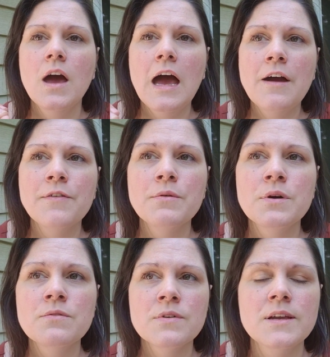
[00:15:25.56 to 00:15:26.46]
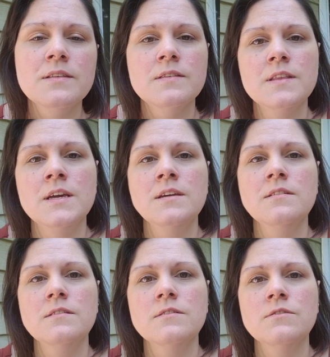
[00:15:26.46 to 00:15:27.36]
Everyone reads
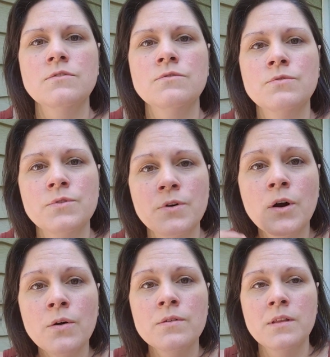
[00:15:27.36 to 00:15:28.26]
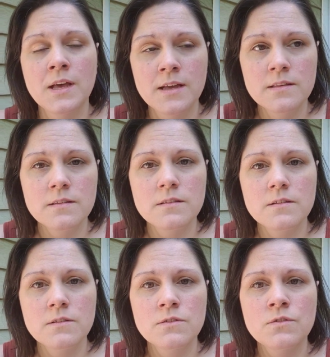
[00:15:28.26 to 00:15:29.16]
things through their own lens.
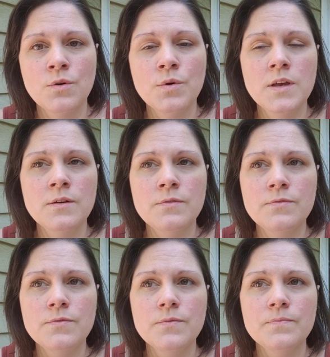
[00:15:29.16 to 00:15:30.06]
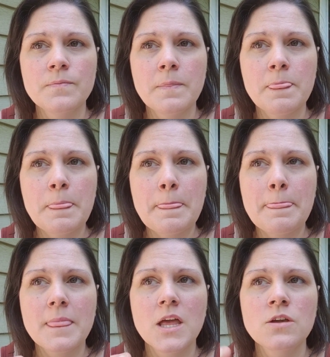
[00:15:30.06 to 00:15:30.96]
So if
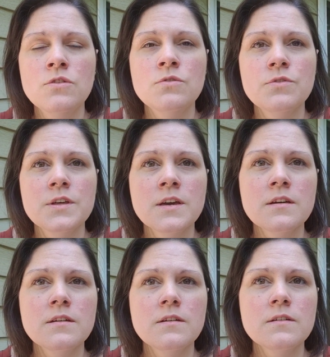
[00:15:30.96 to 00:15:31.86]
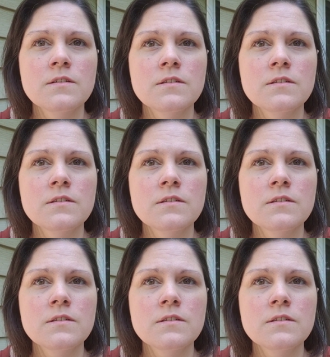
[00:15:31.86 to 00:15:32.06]
you think